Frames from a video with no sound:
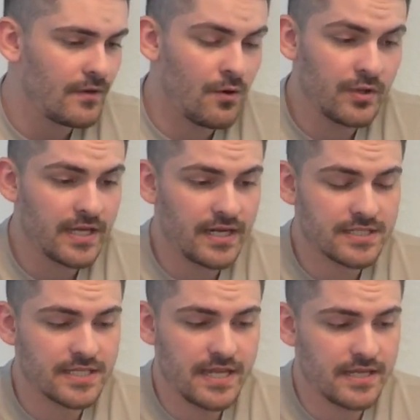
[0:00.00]
All I gotta
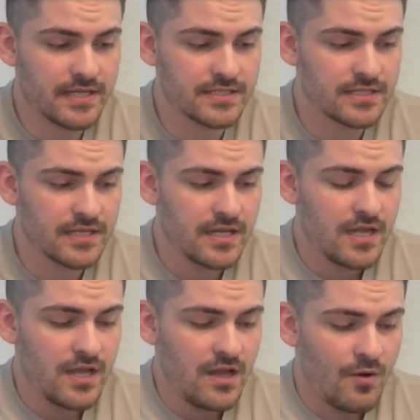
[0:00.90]
say is
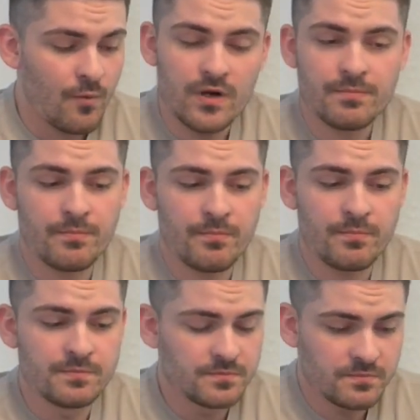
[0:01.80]
we're
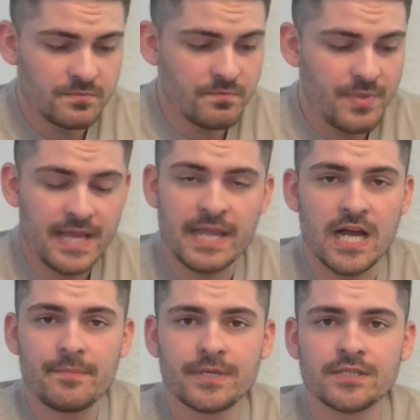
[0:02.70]
picking
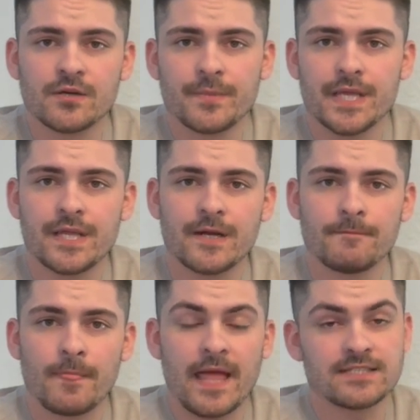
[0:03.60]
up a little bit here.
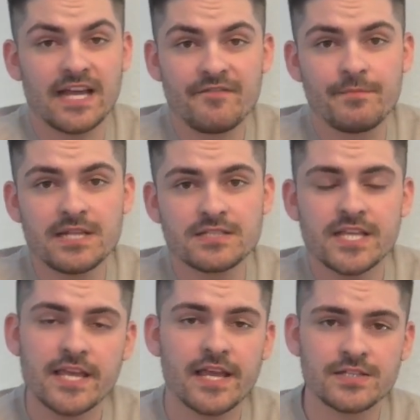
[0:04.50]
As I've been
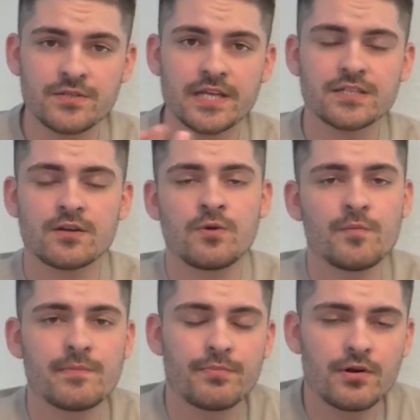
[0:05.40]
saying, as you guys can quote
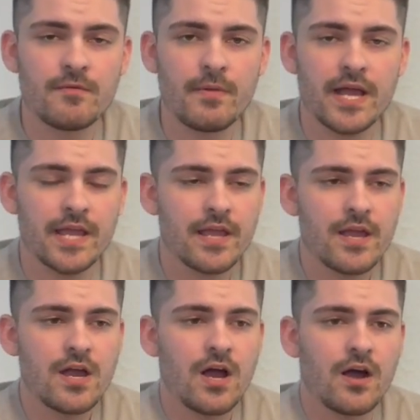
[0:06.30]
me per my
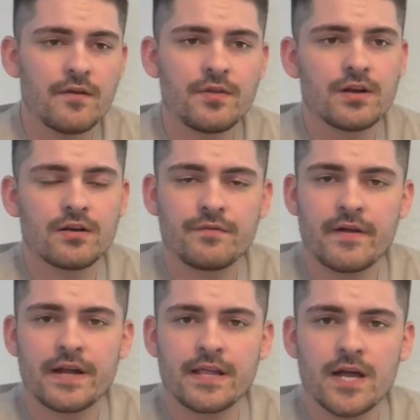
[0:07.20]
other
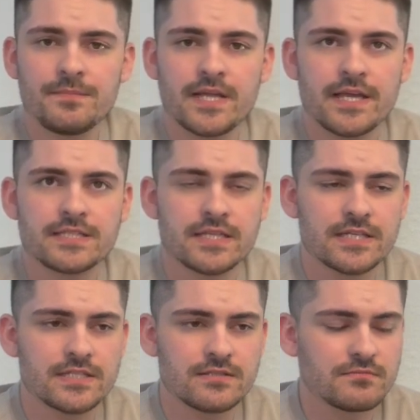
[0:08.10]
Friday updates,
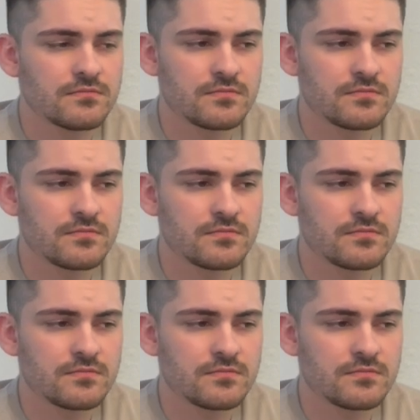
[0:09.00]
is